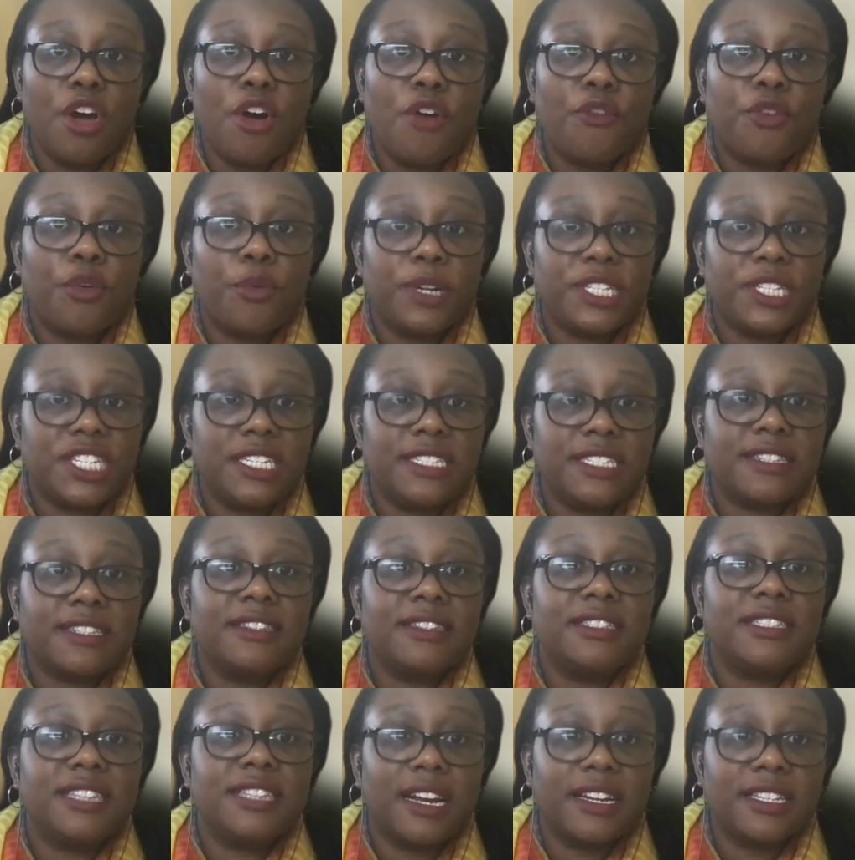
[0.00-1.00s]
for which he's
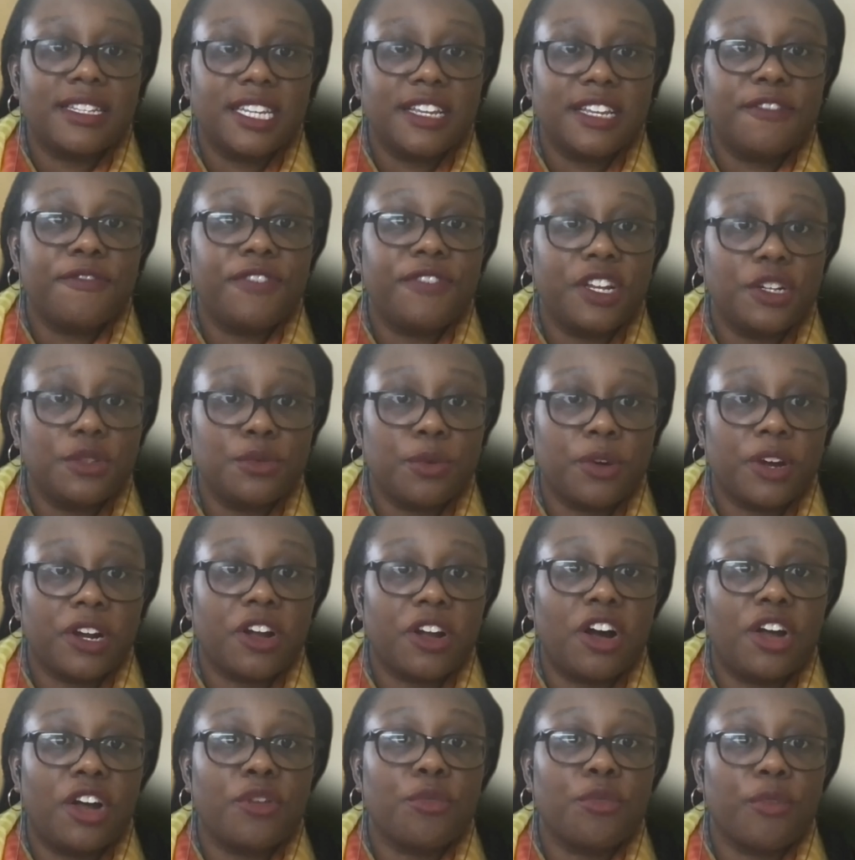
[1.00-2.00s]
conducting fieldwork
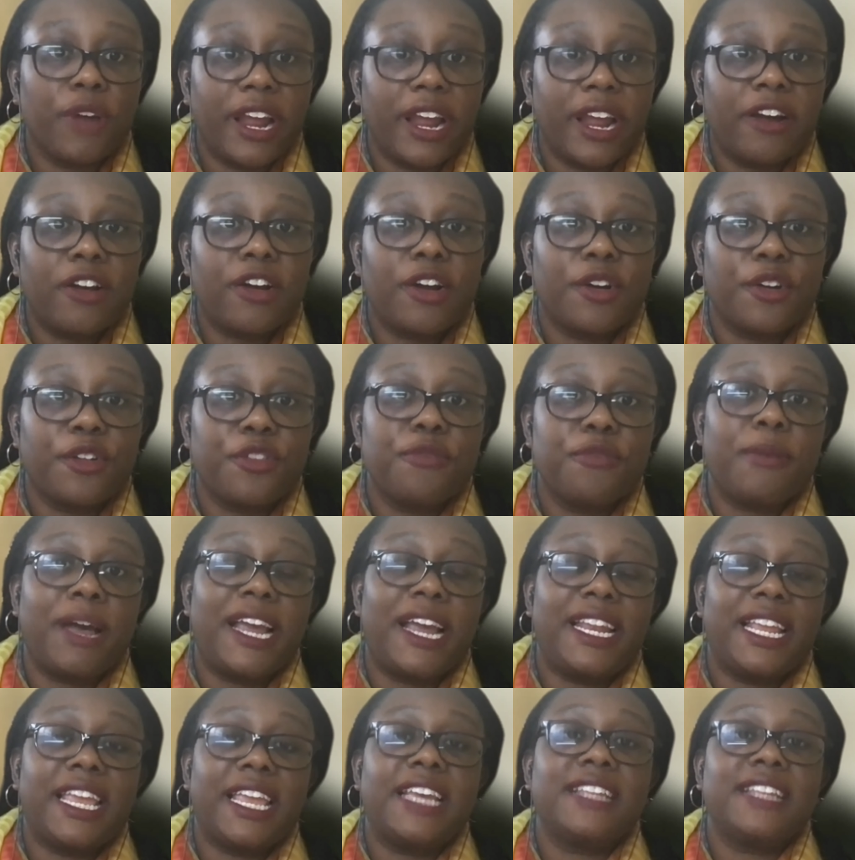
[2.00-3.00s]
on rare earth
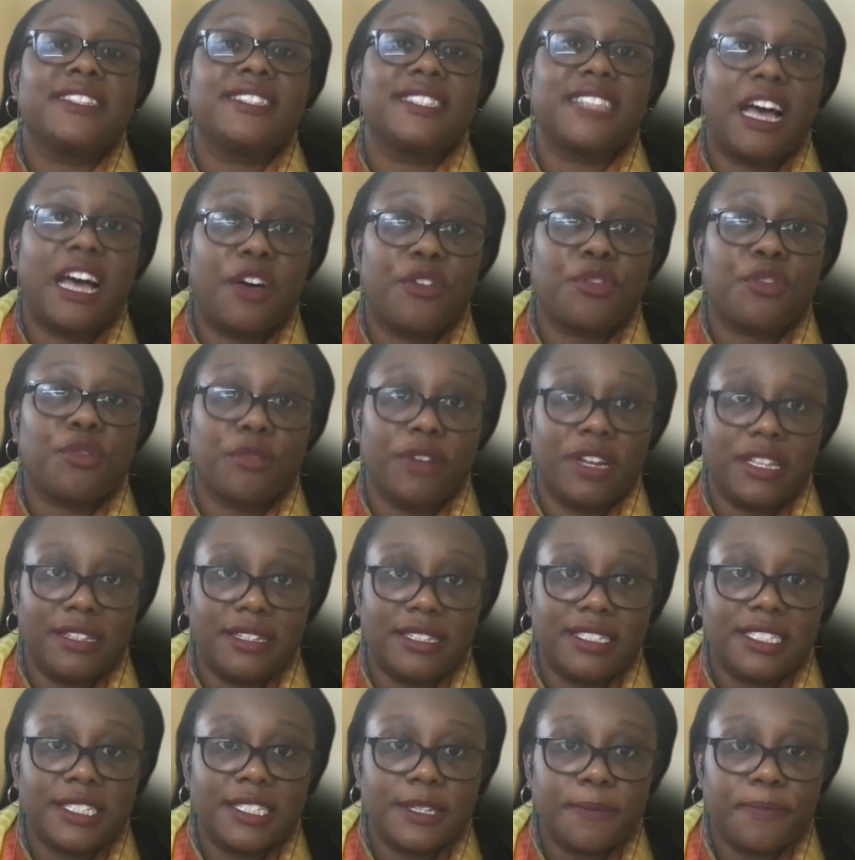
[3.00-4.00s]
mining in South
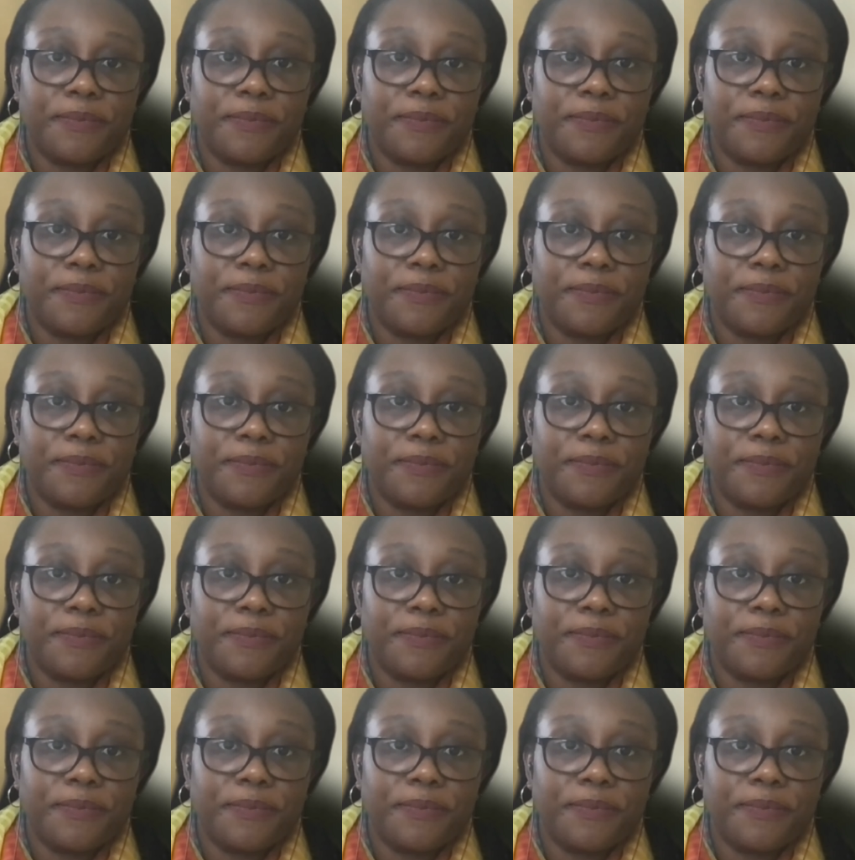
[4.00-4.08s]
Greenland.